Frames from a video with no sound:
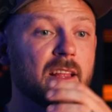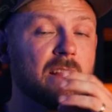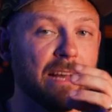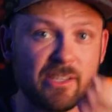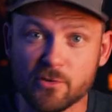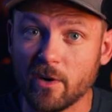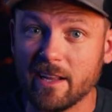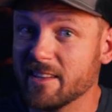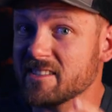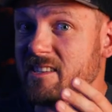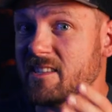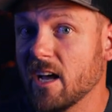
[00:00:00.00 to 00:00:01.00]
That's right,
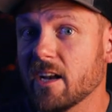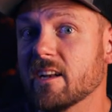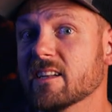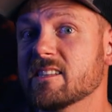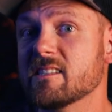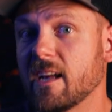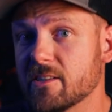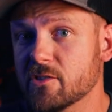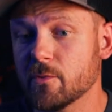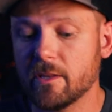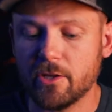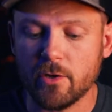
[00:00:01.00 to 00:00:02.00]
this is not an
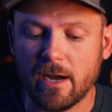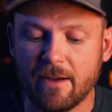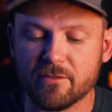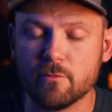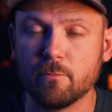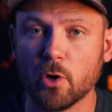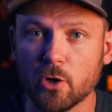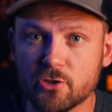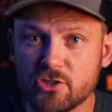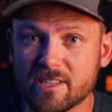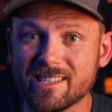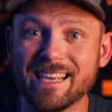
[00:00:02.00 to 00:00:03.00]
accessory that you have to
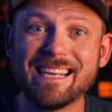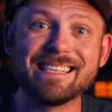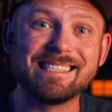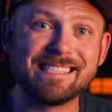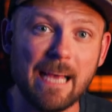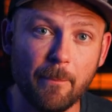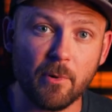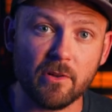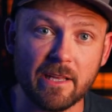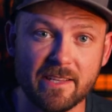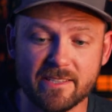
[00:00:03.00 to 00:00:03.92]
purchase separately.